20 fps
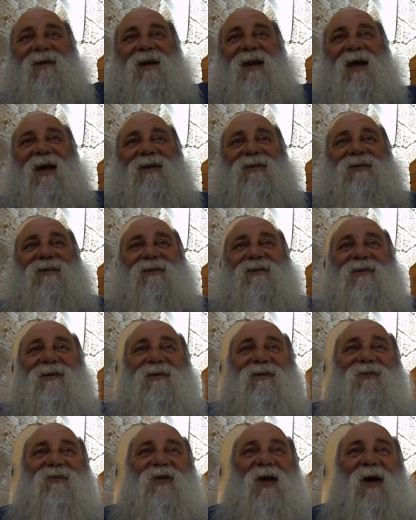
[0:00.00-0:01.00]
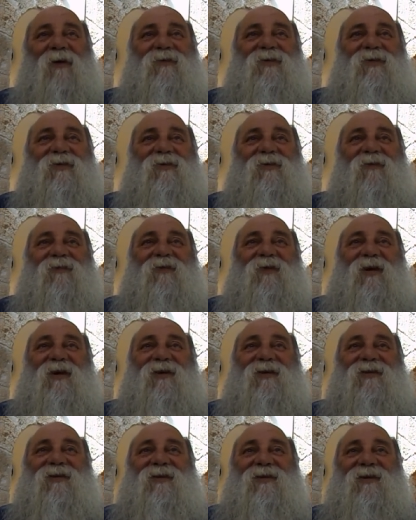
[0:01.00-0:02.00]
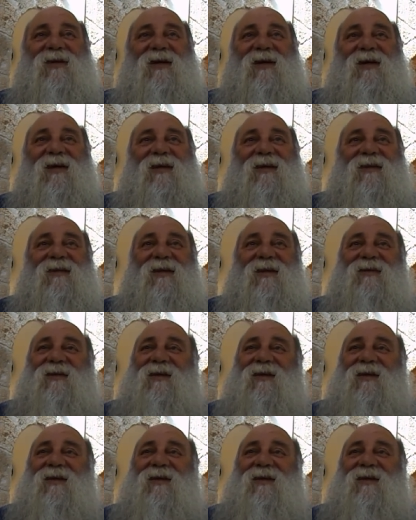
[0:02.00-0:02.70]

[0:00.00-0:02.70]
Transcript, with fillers: last uh, thousands of years that